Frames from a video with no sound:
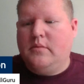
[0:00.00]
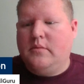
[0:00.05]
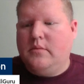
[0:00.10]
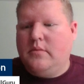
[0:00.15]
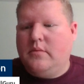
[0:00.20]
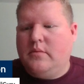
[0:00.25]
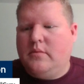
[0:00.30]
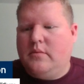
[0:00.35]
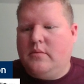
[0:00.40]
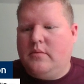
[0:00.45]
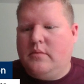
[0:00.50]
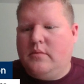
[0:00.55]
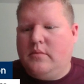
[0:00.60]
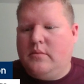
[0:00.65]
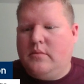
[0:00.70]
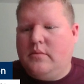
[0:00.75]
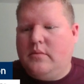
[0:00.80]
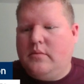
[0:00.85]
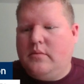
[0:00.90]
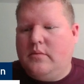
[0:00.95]

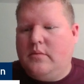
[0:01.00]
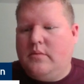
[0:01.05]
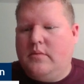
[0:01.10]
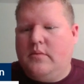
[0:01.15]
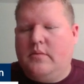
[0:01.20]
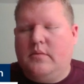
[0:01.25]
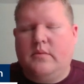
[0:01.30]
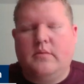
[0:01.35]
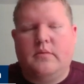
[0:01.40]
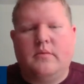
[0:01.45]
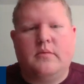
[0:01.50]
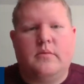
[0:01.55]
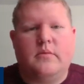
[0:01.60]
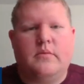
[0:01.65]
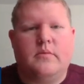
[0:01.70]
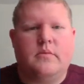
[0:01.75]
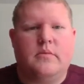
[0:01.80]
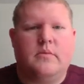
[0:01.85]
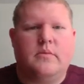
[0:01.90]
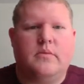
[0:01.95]

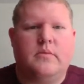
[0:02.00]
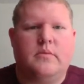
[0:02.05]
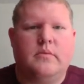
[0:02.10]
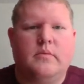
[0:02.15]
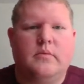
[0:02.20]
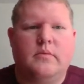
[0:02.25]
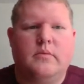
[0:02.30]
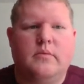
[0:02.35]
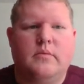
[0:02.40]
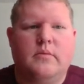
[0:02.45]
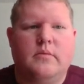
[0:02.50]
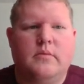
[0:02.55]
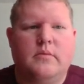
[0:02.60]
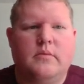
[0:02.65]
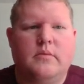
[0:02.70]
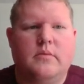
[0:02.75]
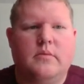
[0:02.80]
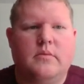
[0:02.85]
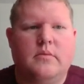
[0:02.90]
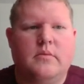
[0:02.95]

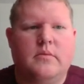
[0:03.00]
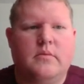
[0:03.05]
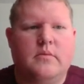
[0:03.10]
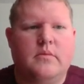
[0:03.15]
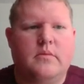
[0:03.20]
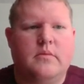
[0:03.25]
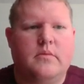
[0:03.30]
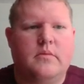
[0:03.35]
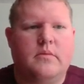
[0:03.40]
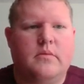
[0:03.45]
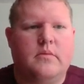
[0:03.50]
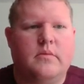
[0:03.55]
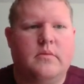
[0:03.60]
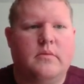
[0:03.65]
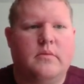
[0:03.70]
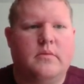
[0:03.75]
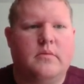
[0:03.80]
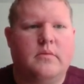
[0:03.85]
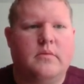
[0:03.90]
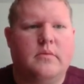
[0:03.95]

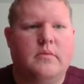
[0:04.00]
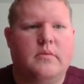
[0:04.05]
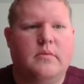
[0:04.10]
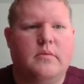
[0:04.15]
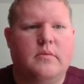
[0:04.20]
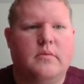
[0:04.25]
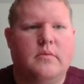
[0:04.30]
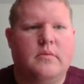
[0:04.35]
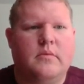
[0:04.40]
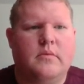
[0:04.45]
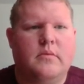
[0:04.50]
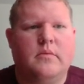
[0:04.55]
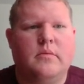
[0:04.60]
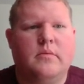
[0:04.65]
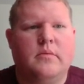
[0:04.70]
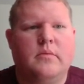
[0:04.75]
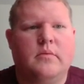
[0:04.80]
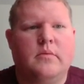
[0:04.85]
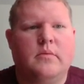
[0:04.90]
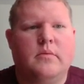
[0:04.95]

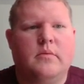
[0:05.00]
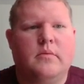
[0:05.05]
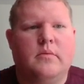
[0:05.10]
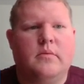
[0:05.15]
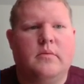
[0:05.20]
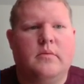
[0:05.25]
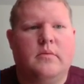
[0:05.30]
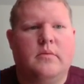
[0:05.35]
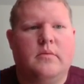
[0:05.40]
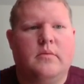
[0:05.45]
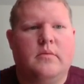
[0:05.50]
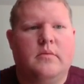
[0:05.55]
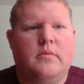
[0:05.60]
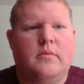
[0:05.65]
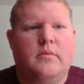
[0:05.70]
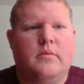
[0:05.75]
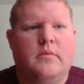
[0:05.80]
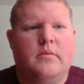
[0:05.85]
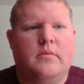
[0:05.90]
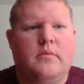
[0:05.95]

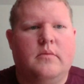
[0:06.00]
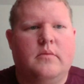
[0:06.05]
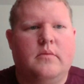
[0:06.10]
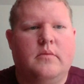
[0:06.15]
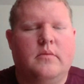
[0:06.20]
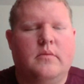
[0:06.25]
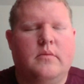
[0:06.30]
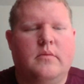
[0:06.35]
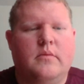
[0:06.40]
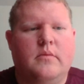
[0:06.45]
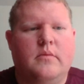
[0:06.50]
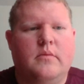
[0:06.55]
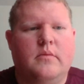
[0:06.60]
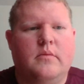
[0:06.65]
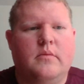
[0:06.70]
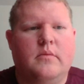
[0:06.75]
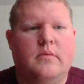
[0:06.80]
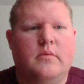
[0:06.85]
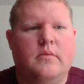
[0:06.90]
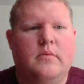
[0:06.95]

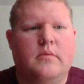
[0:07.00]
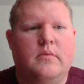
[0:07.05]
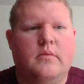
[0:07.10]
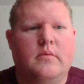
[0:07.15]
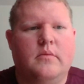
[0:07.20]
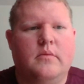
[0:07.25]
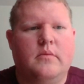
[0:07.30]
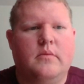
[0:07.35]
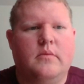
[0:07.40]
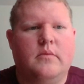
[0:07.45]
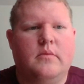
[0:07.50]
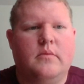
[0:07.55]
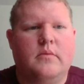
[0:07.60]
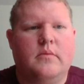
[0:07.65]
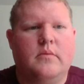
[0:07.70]
(silent)